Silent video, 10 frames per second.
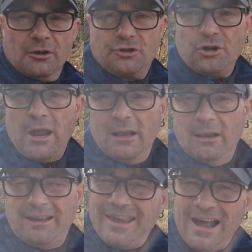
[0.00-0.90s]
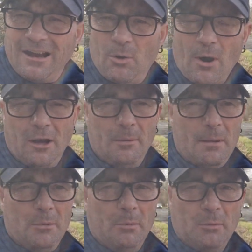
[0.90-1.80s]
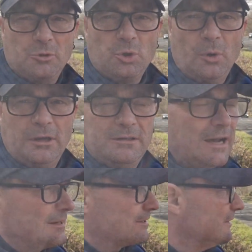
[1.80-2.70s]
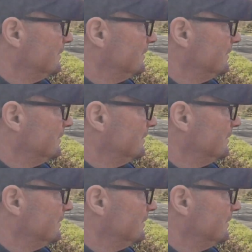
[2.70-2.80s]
the trail. I can't quite remember, but I'm sure it has.